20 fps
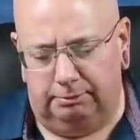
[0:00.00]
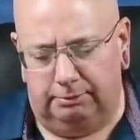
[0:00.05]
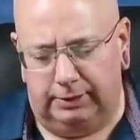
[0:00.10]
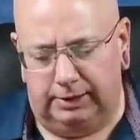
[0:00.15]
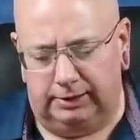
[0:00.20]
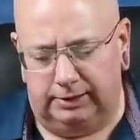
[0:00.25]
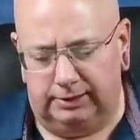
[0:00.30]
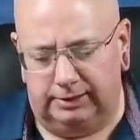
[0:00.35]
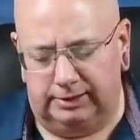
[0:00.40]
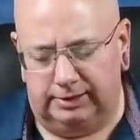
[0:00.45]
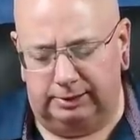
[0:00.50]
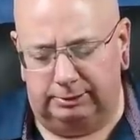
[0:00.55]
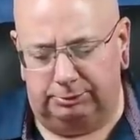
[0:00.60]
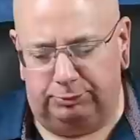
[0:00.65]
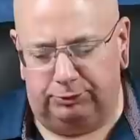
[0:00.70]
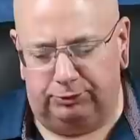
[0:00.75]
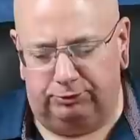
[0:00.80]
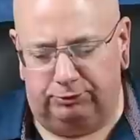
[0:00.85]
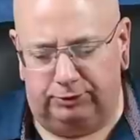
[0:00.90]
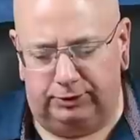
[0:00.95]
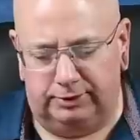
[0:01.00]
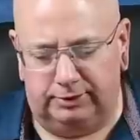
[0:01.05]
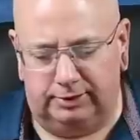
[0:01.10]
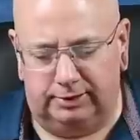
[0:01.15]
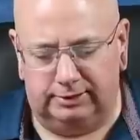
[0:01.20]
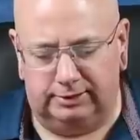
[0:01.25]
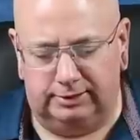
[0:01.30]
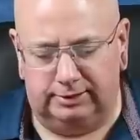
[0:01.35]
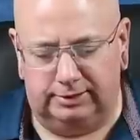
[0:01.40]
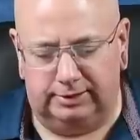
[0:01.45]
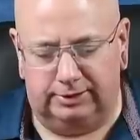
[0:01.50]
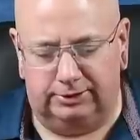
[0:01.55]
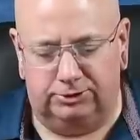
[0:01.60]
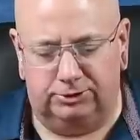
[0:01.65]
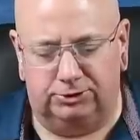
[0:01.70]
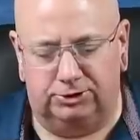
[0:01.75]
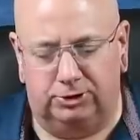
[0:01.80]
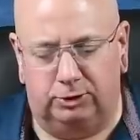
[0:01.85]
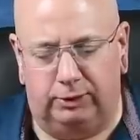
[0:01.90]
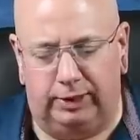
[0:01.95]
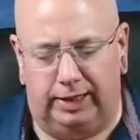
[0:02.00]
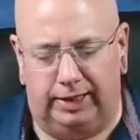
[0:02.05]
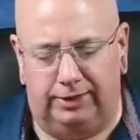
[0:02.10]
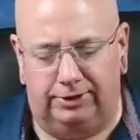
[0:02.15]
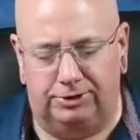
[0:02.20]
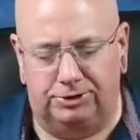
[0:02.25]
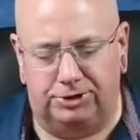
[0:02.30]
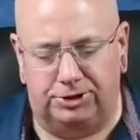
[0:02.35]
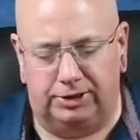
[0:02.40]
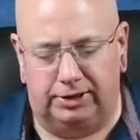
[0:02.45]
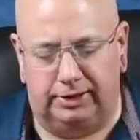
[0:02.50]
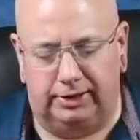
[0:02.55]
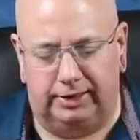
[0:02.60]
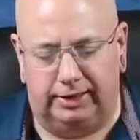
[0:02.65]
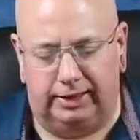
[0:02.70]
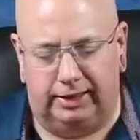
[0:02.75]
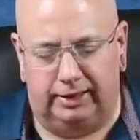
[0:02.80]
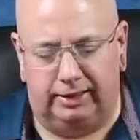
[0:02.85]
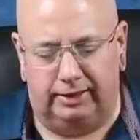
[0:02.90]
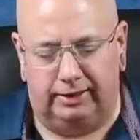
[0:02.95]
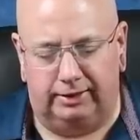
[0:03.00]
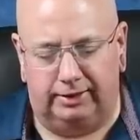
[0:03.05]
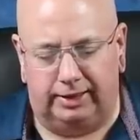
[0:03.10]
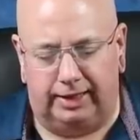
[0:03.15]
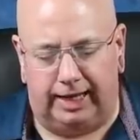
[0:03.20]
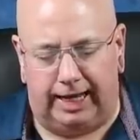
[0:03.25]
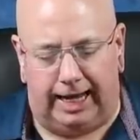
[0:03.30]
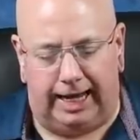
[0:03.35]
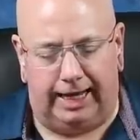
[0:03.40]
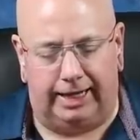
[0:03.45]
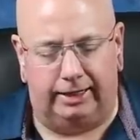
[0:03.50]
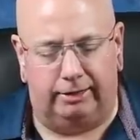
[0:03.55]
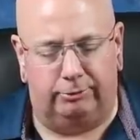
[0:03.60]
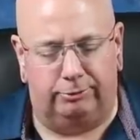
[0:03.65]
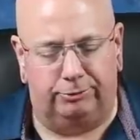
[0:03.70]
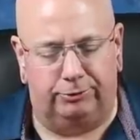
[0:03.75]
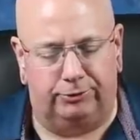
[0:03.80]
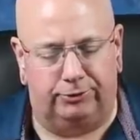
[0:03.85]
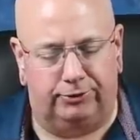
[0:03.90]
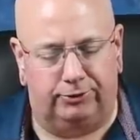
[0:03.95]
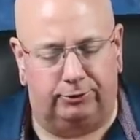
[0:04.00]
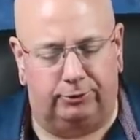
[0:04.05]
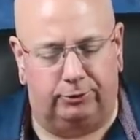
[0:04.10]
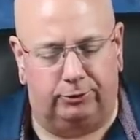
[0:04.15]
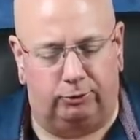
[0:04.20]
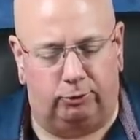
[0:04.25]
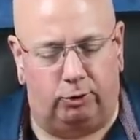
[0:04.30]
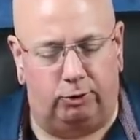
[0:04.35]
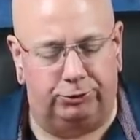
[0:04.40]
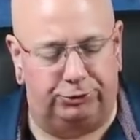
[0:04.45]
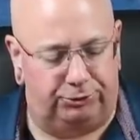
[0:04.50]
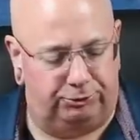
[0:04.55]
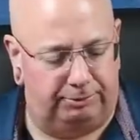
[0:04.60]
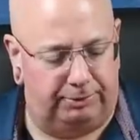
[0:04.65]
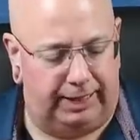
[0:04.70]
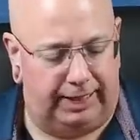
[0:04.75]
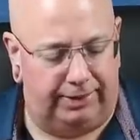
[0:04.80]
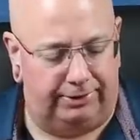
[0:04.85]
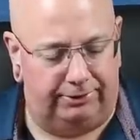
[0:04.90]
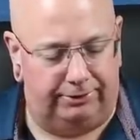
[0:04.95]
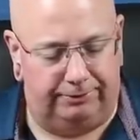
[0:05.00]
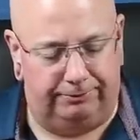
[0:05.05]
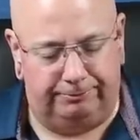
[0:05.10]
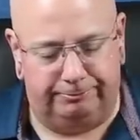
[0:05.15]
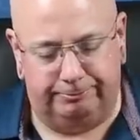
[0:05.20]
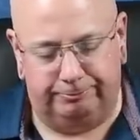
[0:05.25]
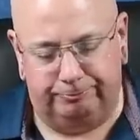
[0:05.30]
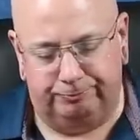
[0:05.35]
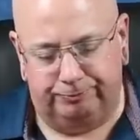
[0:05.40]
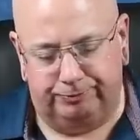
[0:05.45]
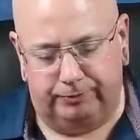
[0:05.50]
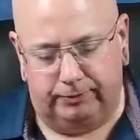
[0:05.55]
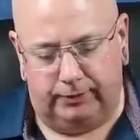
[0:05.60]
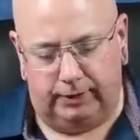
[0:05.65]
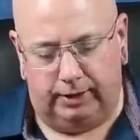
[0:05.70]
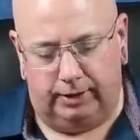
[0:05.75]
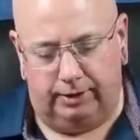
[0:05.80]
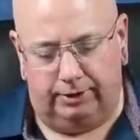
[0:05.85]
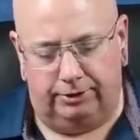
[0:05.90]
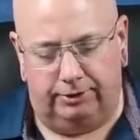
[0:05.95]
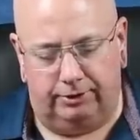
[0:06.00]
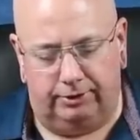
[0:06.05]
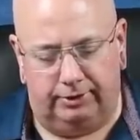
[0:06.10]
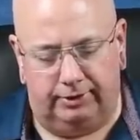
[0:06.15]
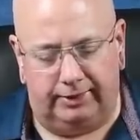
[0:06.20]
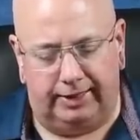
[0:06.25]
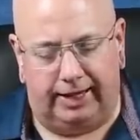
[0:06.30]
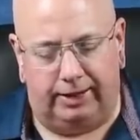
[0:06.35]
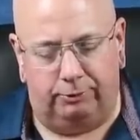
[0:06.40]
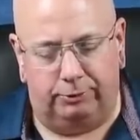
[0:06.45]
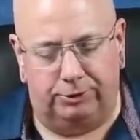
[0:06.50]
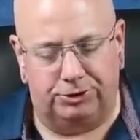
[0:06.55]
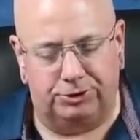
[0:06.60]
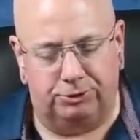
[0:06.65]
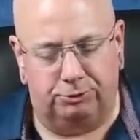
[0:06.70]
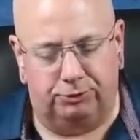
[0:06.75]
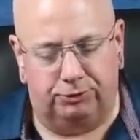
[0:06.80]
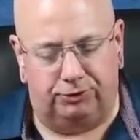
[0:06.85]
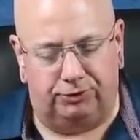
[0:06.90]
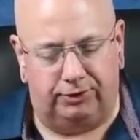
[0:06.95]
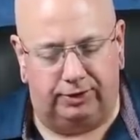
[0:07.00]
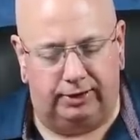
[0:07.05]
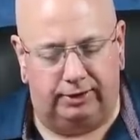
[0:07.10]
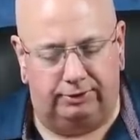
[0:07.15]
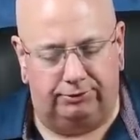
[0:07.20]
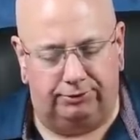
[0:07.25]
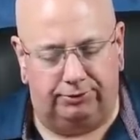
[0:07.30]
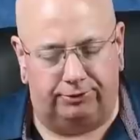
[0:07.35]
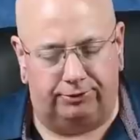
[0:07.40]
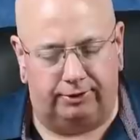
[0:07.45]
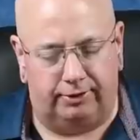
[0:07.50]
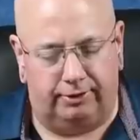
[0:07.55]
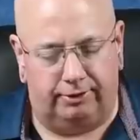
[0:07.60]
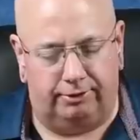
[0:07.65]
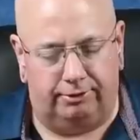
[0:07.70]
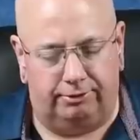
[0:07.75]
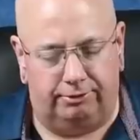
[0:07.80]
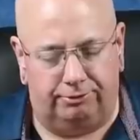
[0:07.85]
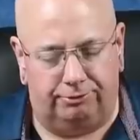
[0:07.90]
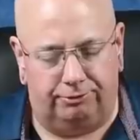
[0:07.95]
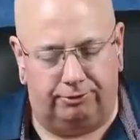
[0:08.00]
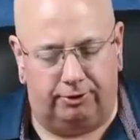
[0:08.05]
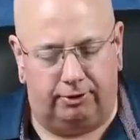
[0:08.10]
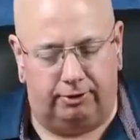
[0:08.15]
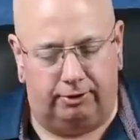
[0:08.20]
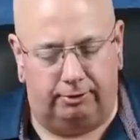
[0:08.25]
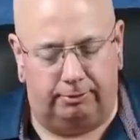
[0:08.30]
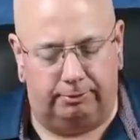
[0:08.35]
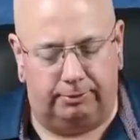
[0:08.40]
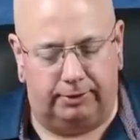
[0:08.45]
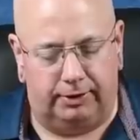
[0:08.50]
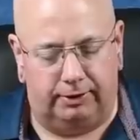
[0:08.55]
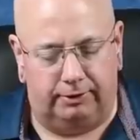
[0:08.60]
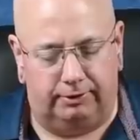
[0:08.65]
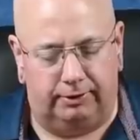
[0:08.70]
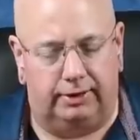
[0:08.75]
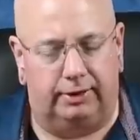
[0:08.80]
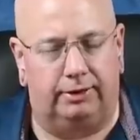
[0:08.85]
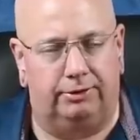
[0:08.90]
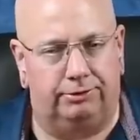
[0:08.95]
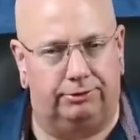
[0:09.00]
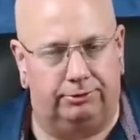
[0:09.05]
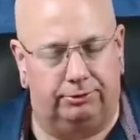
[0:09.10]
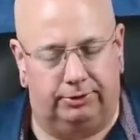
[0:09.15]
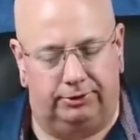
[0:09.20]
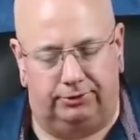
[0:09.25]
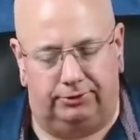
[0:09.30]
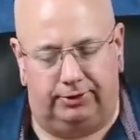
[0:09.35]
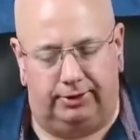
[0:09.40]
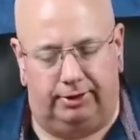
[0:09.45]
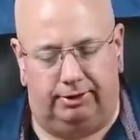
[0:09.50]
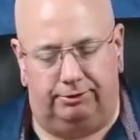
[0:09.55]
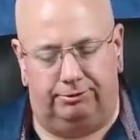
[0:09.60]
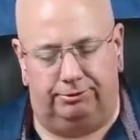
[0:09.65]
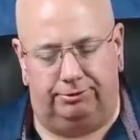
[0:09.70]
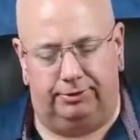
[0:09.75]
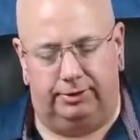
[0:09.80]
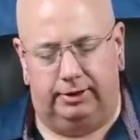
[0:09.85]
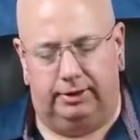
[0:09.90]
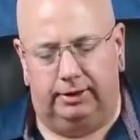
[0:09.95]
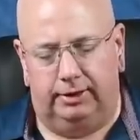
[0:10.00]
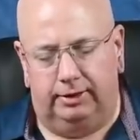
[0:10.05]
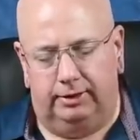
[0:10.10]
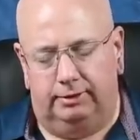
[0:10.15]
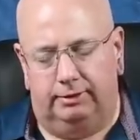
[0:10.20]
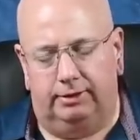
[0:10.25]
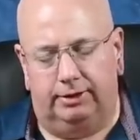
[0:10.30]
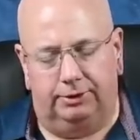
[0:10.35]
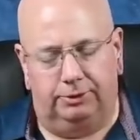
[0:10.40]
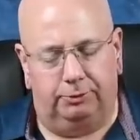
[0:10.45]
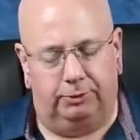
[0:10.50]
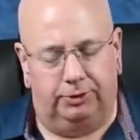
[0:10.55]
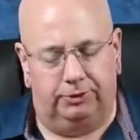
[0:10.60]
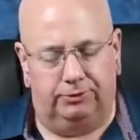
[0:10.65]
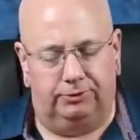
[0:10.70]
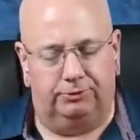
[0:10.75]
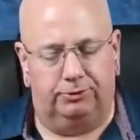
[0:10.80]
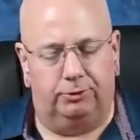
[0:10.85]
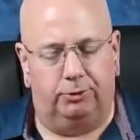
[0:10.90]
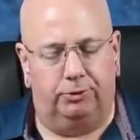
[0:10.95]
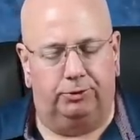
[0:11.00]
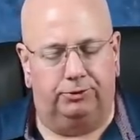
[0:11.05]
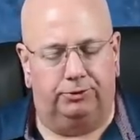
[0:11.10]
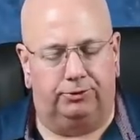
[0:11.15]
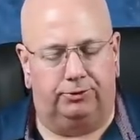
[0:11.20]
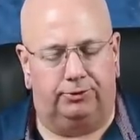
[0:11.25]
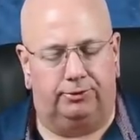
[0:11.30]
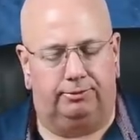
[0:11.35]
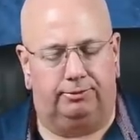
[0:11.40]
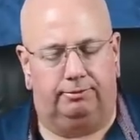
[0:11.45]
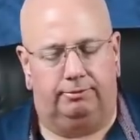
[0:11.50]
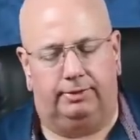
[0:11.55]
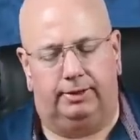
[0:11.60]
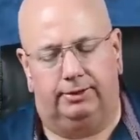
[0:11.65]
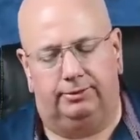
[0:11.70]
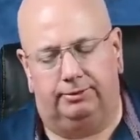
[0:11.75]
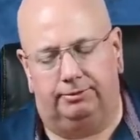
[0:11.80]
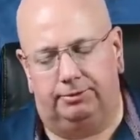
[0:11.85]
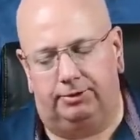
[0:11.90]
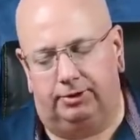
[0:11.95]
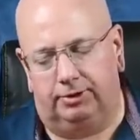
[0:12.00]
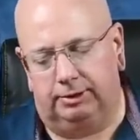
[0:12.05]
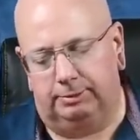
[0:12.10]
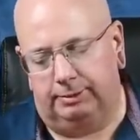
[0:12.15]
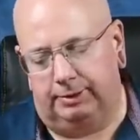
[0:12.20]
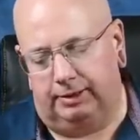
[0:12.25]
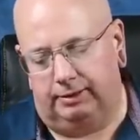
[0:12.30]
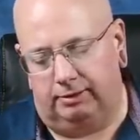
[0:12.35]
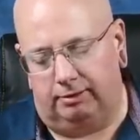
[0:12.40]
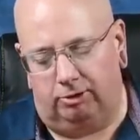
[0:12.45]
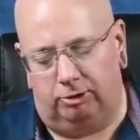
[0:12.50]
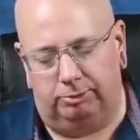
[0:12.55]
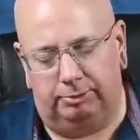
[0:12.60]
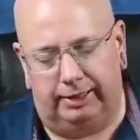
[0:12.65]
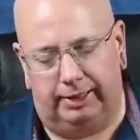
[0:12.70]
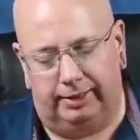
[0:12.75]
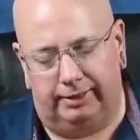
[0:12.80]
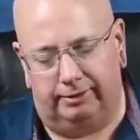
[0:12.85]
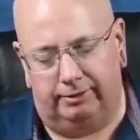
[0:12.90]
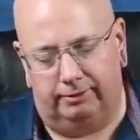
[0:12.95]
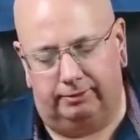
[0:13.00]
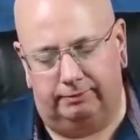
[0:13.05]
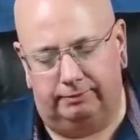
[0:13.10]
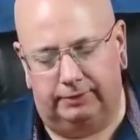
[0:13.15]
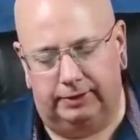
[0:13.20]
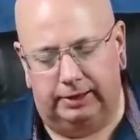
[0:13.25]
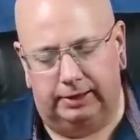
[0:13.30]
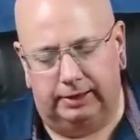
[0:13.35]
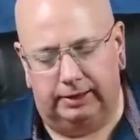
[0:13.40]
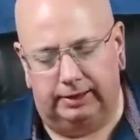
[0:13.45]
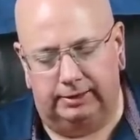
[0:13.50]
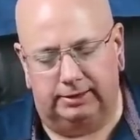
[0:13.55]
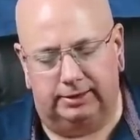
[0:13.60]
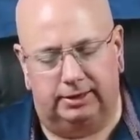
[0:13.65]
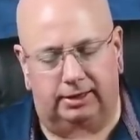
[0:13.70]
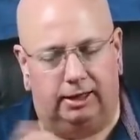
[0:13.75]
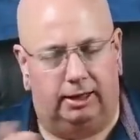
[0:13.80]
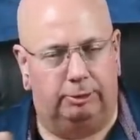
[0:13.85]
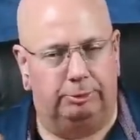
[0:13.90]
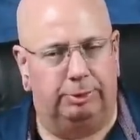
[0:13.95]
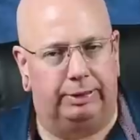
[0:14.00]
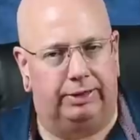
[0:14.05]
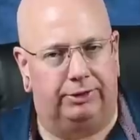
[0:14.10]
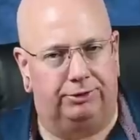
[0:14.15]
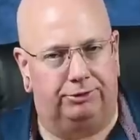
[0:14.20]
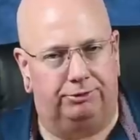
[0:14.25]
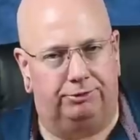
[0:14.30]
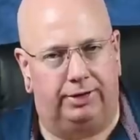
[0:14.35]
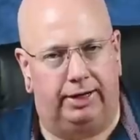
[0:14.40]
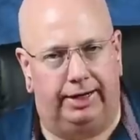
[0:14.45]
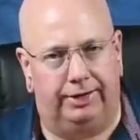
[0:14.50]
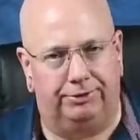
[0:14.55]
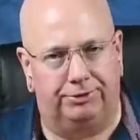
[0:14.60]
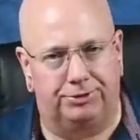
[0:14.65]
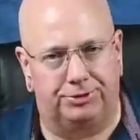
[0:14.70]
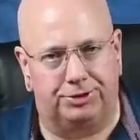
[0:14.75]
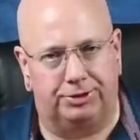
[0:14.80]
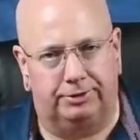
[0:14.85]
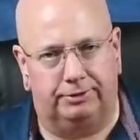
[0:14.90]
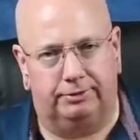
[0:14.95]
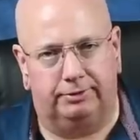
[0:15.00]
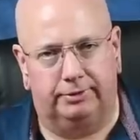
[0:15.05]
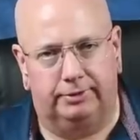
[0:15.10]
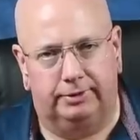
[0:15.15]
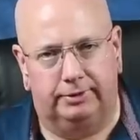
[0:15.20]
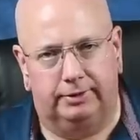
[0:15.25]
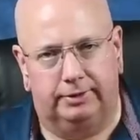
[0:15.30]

make this simpler of what Tesla says, there's no energy in atoms or gross matter other than that which it receives uh, from uh, the ether itself. In other words, of course, as I've talked about, all matter is a compound of hydrogen,